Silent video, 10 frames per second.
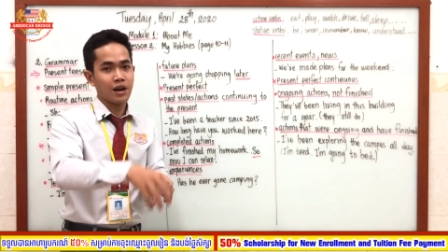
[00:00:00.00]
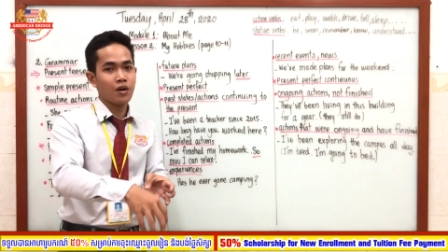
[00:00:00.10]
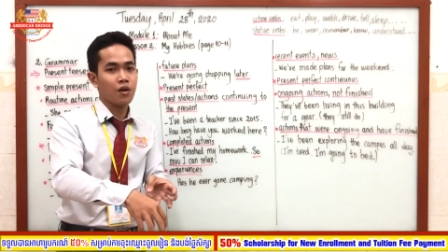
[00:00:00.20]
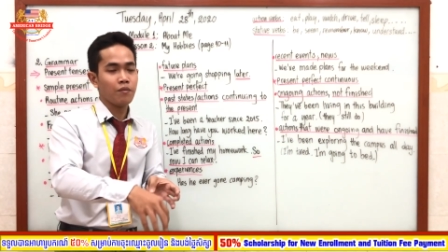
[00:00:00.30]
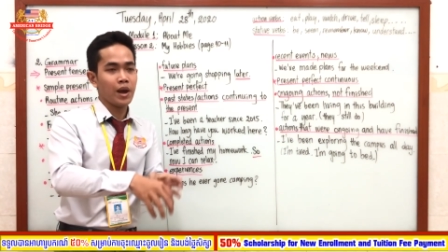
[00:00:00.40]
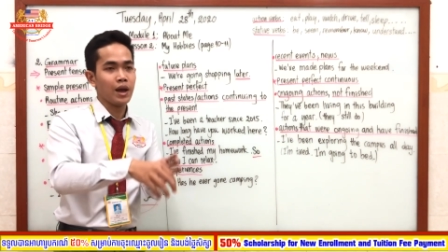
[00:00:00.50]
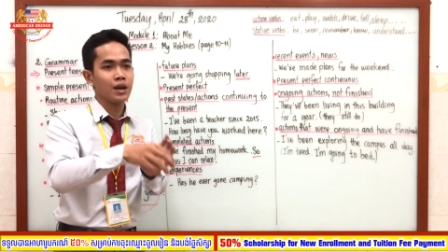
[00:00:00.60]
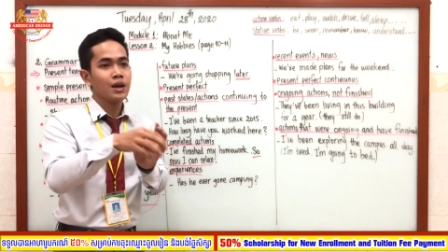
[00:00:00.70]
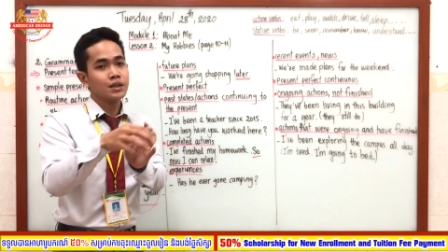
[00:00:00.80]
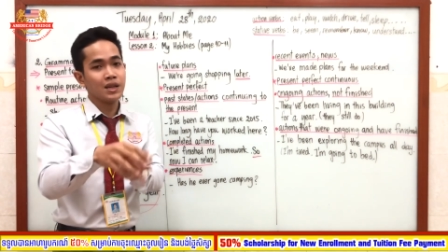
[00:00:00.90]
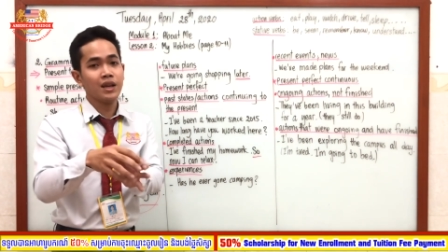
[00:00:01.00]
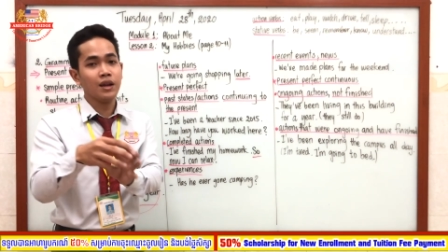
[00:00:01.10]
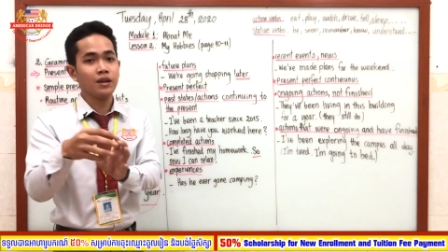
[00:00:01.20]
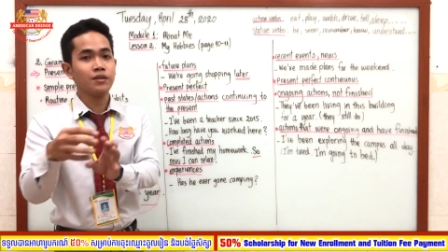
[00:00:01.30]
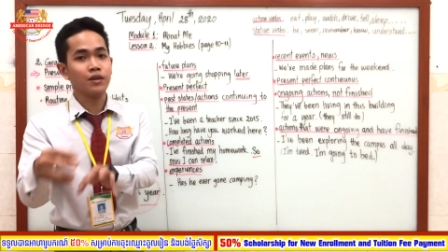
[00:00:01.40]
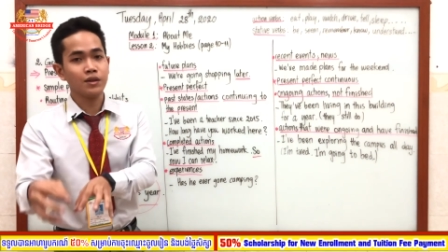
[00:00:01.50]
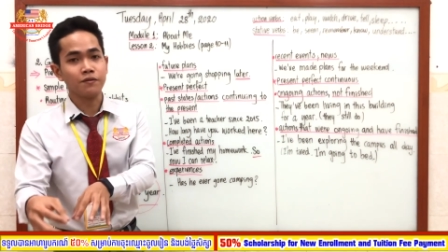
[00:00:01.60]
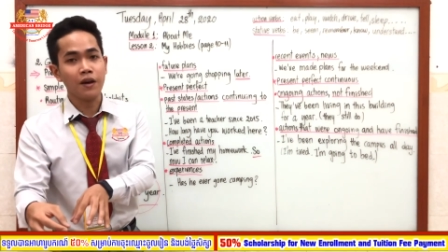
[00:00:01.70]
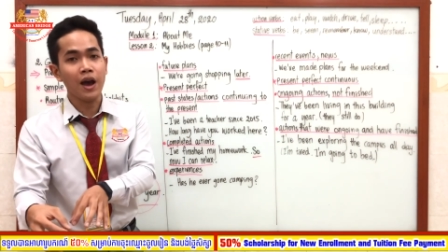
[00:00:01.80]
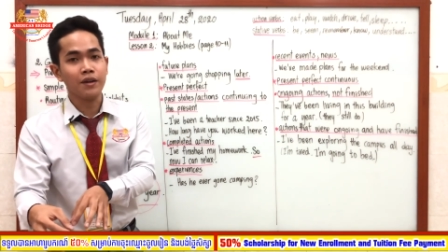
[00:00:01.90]
home at
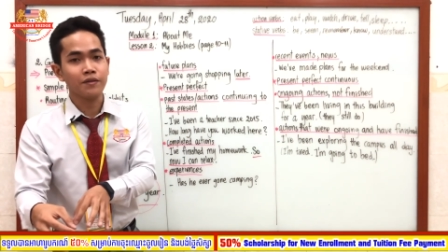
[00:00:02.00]
10:35.